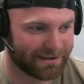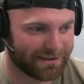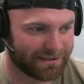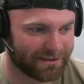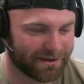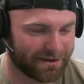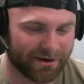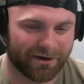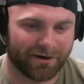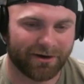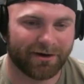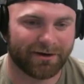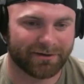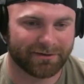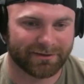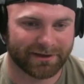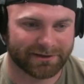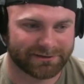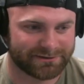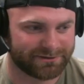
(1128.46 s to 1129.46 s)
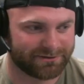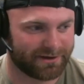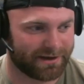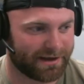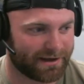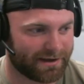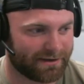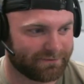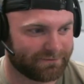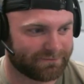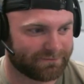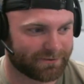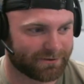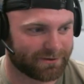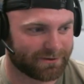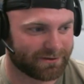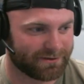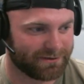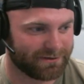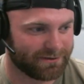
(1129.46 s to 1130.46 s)
the heart that you have
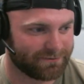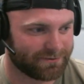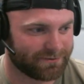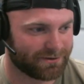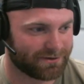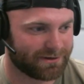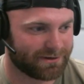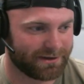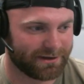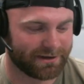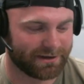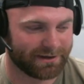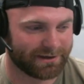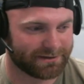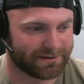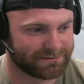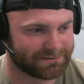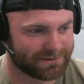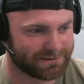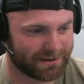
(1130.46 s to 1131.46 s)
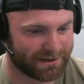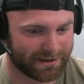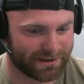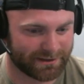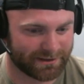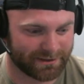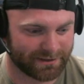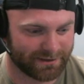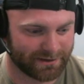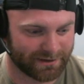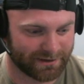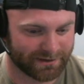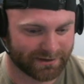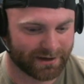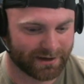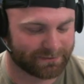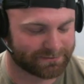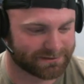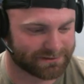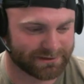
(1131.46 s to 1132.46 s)
for your kids and the
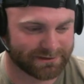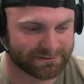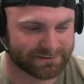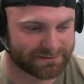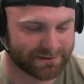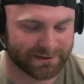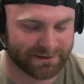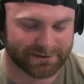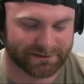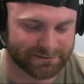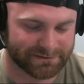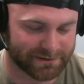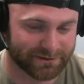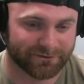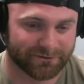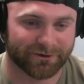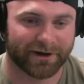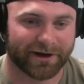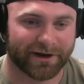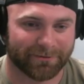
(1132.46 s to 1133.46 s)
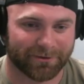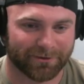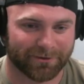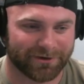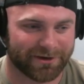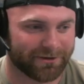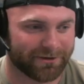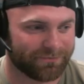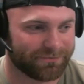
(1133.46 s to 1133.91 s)
adoption is incredible.